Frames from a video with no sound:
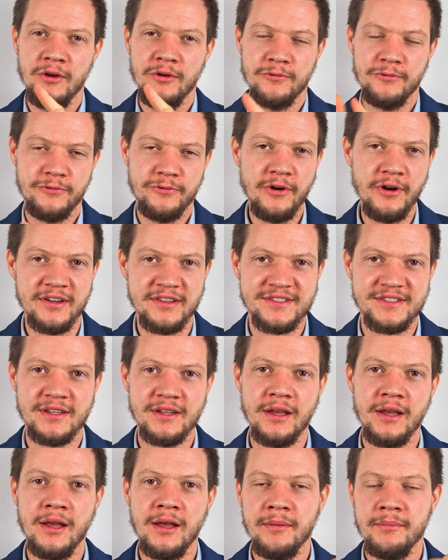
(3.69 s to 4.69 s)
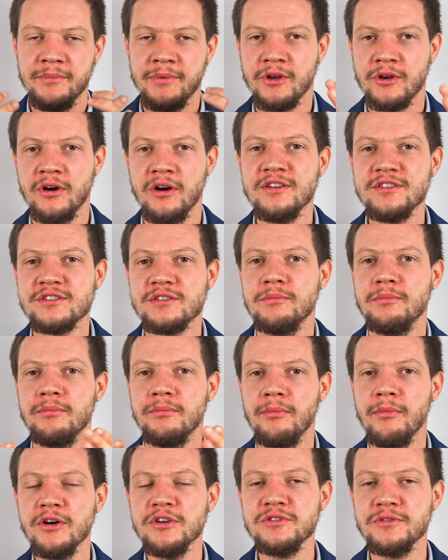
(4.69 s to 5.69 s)
First, because
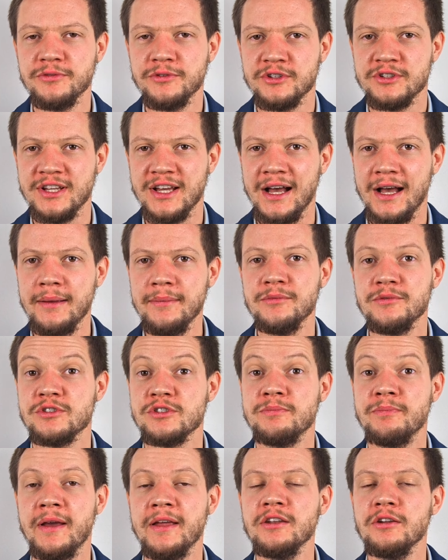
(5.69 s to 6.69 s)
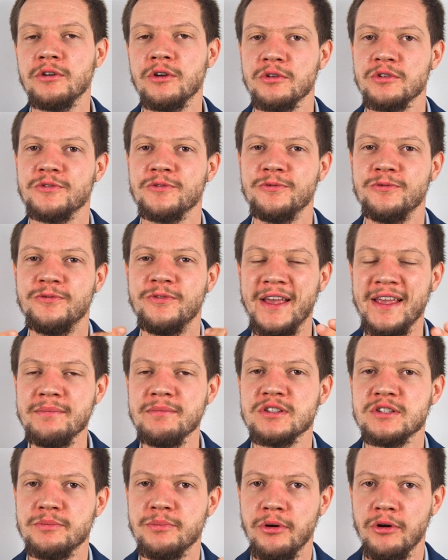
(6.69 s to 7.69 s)
most of your time you spend on those
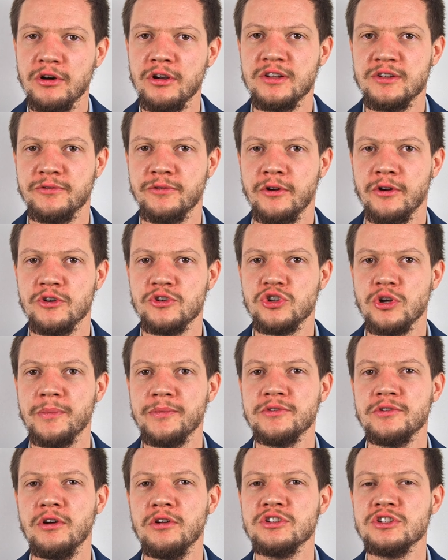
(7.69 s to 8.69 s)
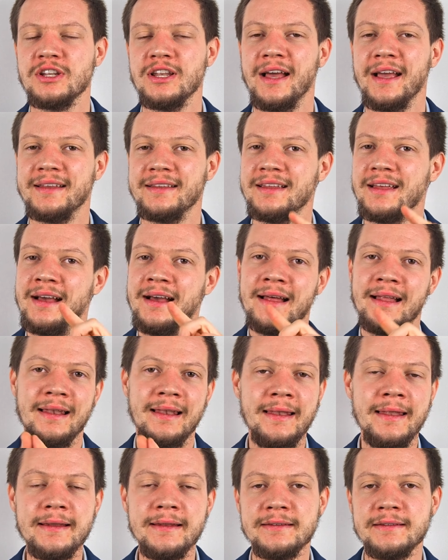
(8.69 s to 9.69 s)
famous portals for a job search like
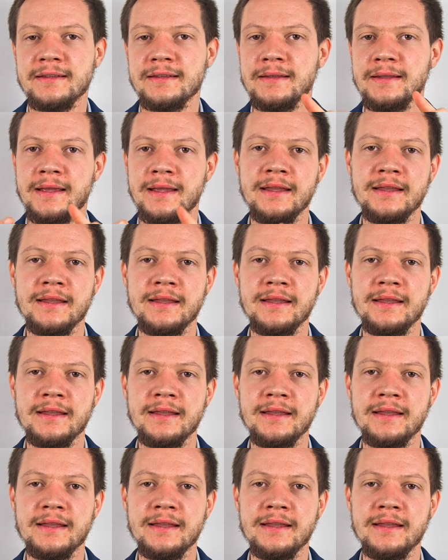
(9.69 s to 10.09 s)
LinkedIn,